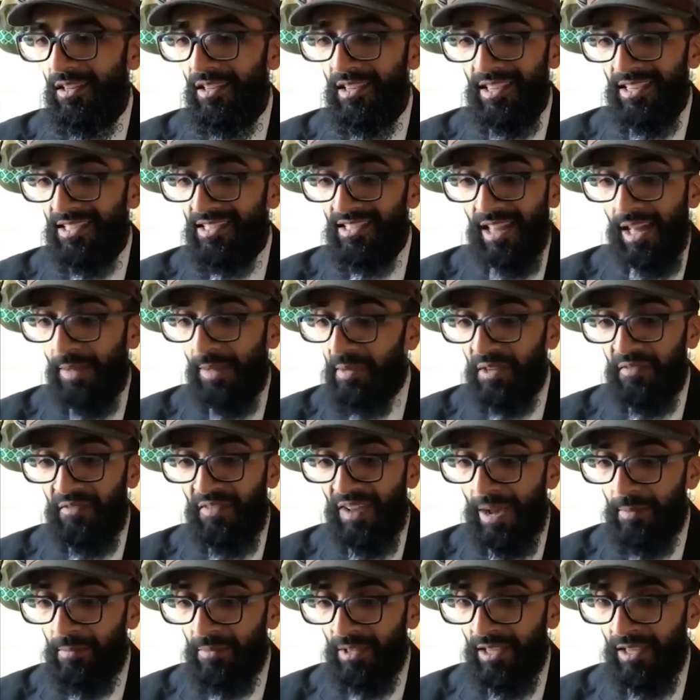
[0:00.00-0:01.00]

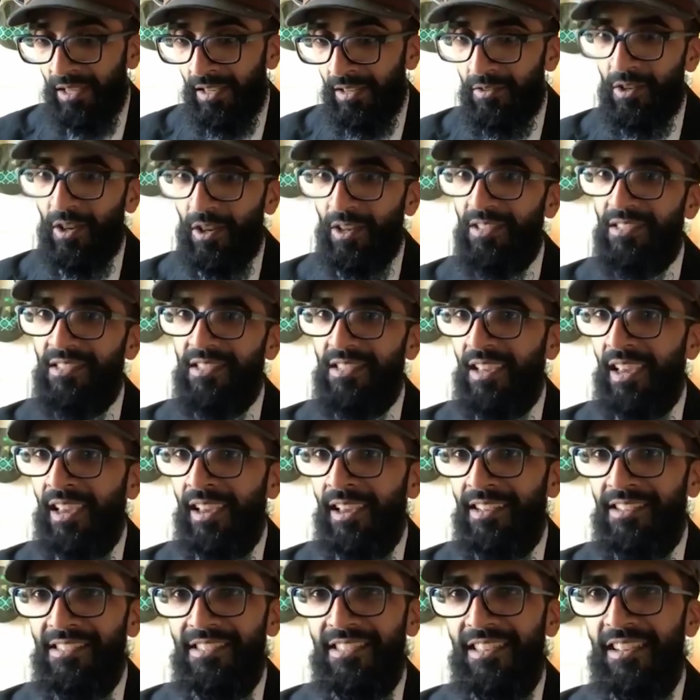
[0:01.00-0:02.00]
Islamicfamily.ca
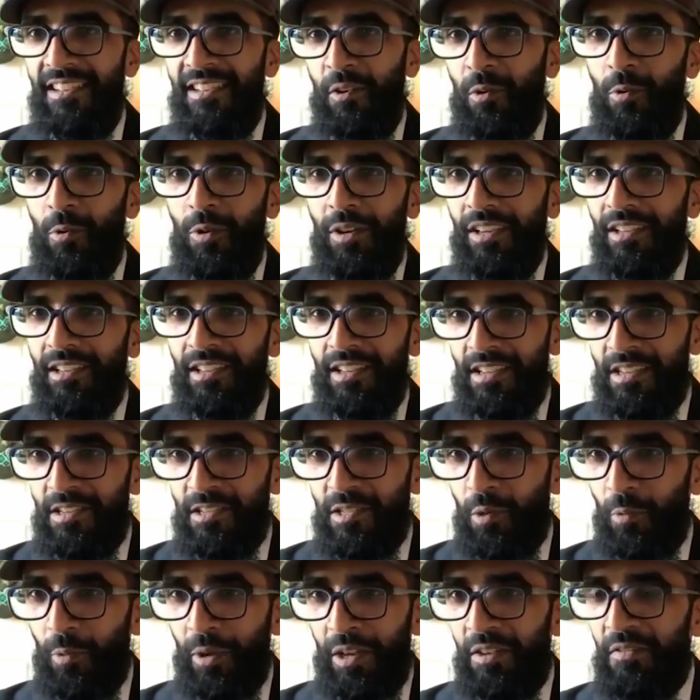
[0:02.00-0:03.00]
is a quick and
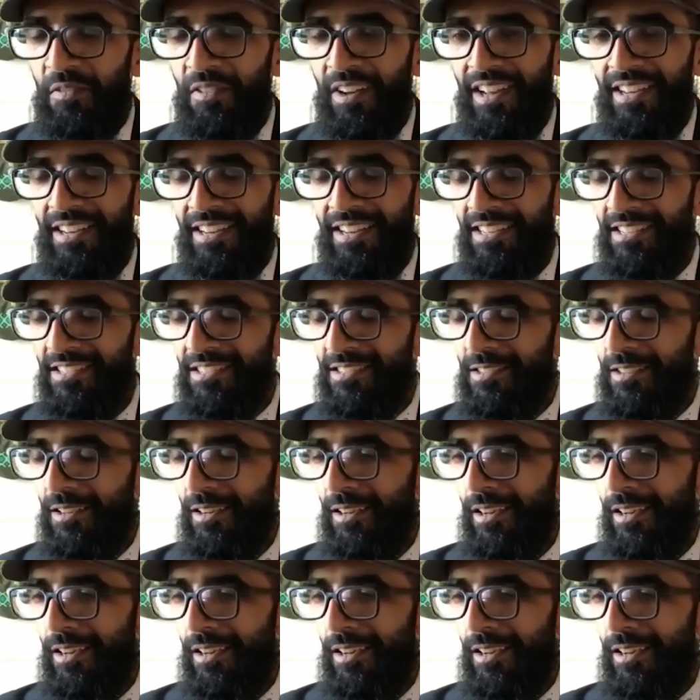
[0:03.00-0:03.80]
easy way to find us.